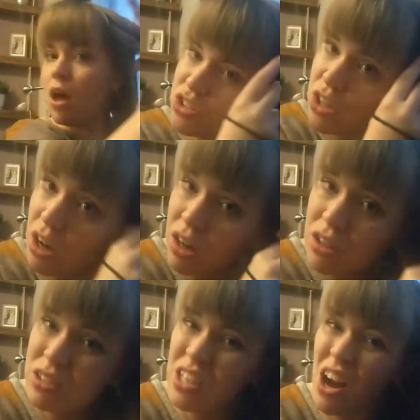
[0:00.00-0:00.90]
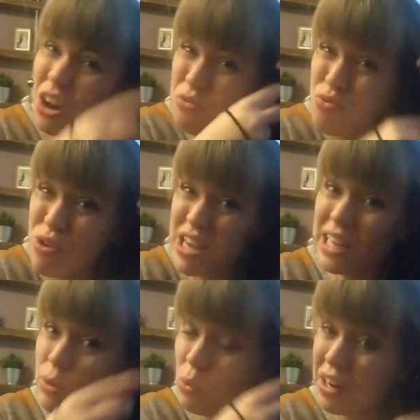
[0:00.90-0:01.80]
I
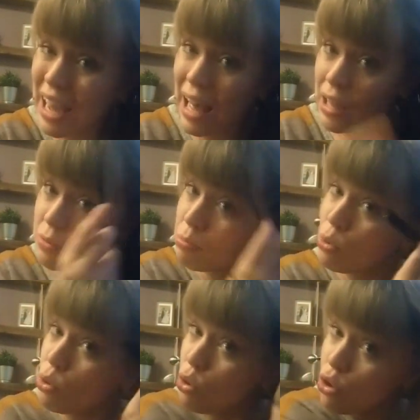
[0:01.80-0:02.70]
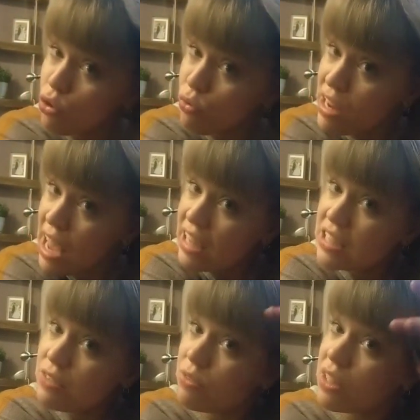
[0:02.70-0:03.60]
really want to add more
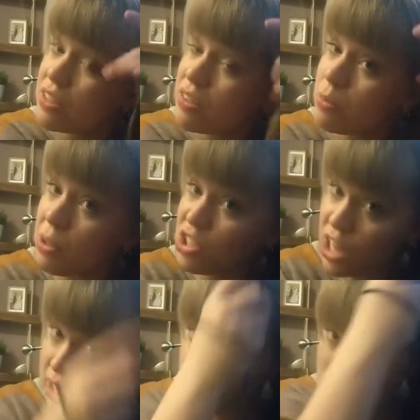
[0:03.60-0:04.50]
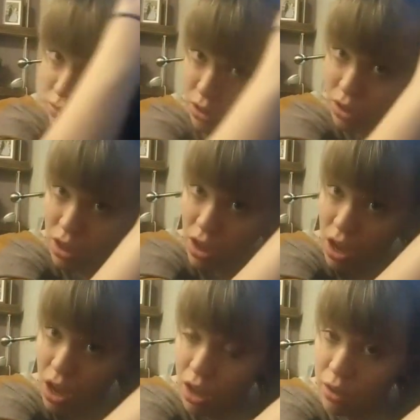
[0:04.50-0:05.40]
creative things to my channel
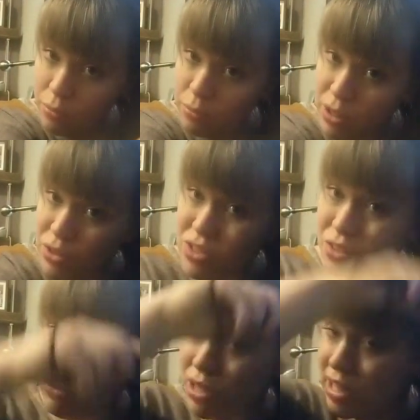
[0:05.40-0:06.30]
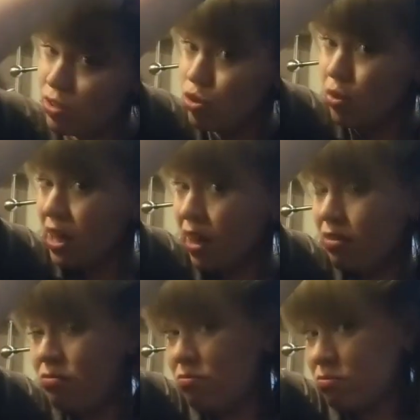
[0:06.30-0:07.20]
because I really enjoy it,
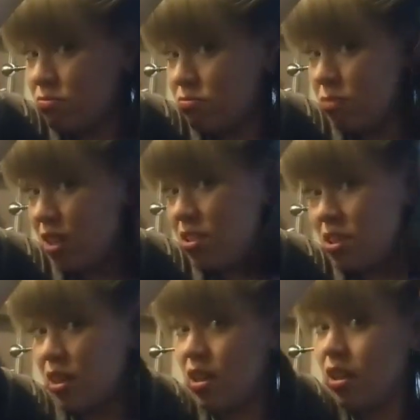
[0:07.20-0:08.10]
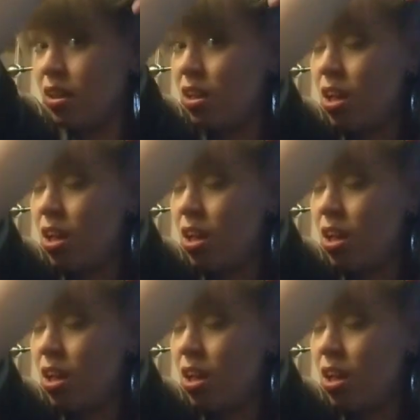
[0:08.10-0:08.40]
basically.